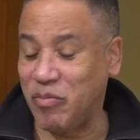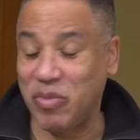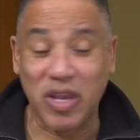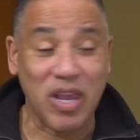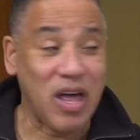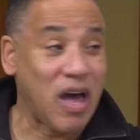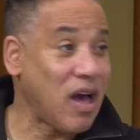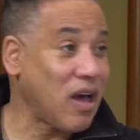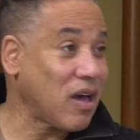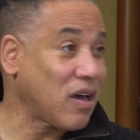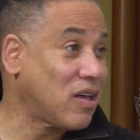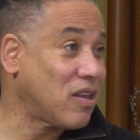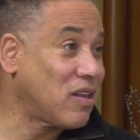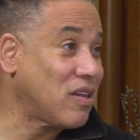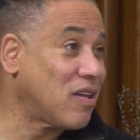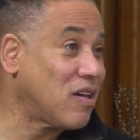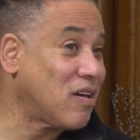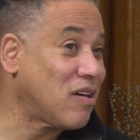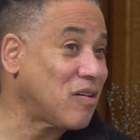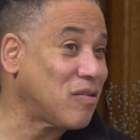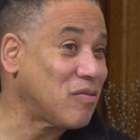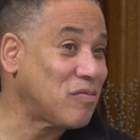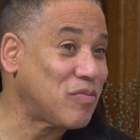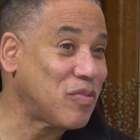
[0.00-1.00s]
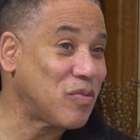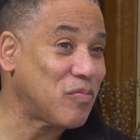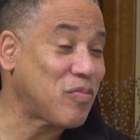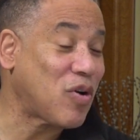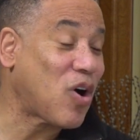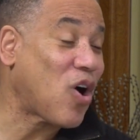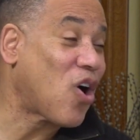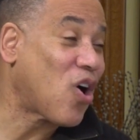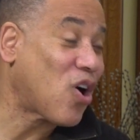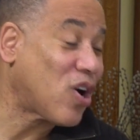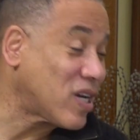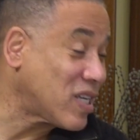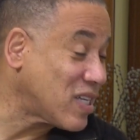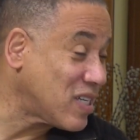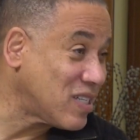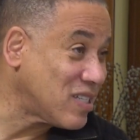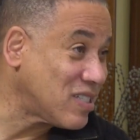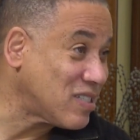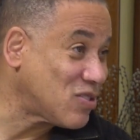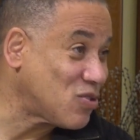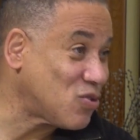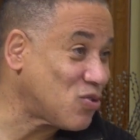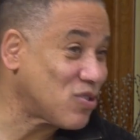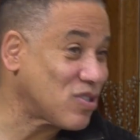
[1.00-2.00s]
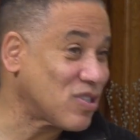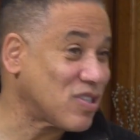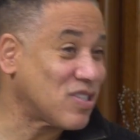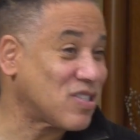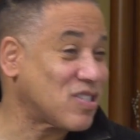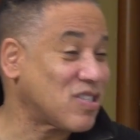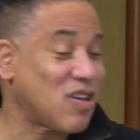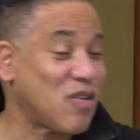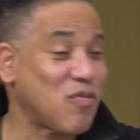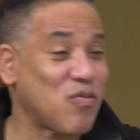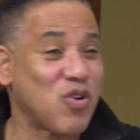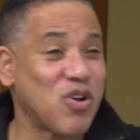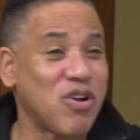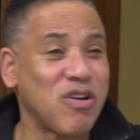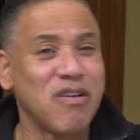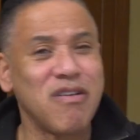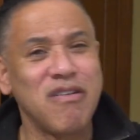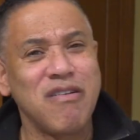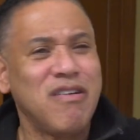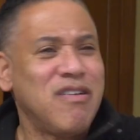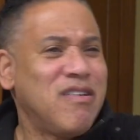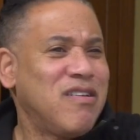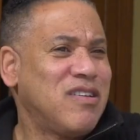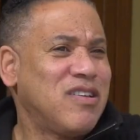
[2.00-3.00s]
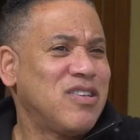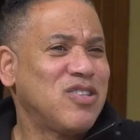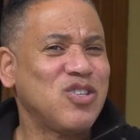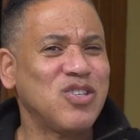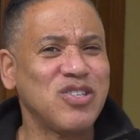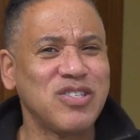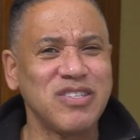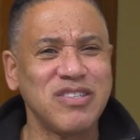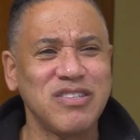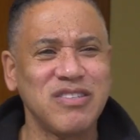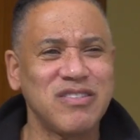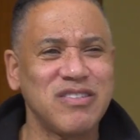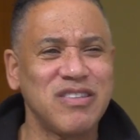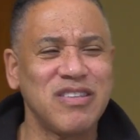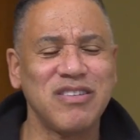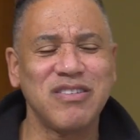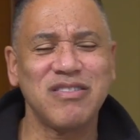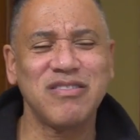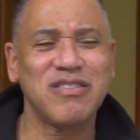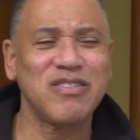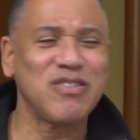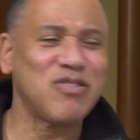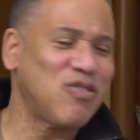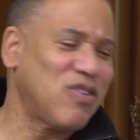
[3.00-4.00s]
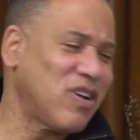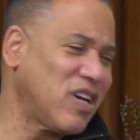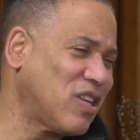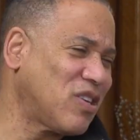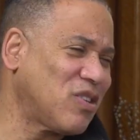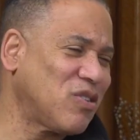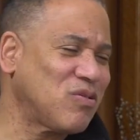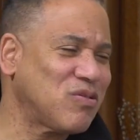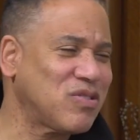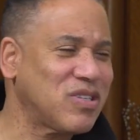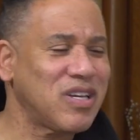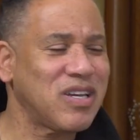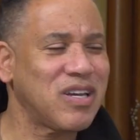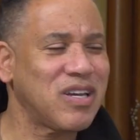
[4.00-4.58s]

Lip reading: block club parties during the summer. Just a grand old